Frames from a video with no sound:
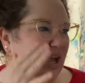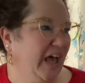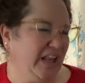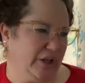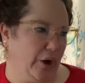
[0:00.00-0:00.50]

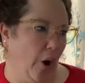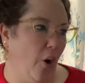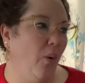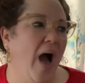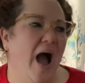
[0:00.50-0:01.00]

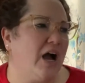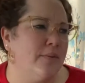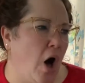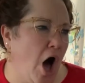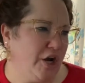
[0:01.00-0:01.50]
"Hello! Come
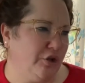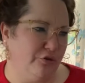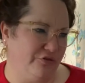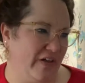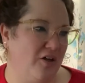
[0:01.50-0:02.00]
on, you
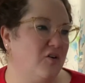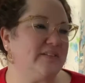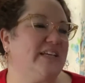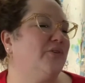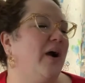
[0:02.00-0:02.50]

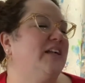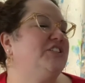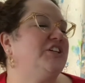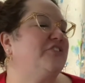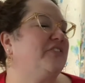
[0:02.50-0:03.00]
fellows," he cried
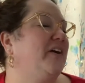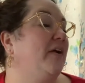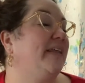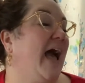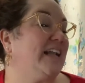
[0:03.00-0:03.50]
cheerfully
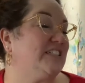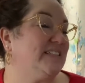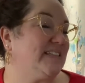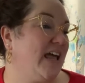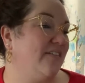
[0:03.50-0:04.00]
on catching
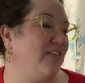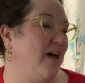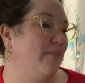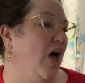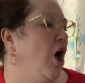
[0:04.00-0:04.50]
sight of
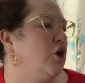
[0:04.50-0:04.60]
them.